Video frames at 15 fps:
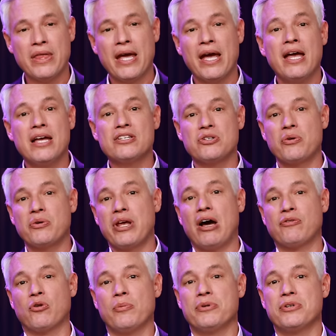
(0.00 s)
Sony Alpha
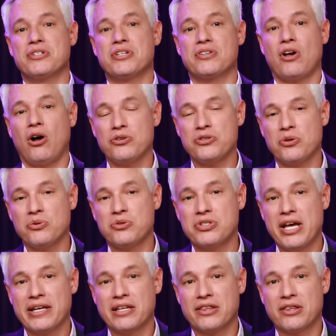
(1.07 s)
Rumors is also
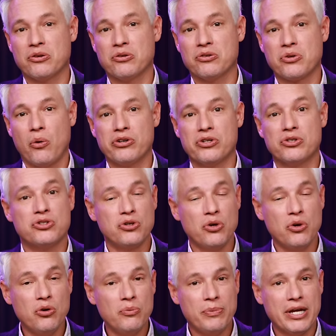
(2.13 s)
saying that there's going to
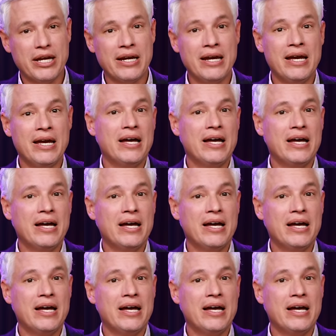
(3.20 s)
soon be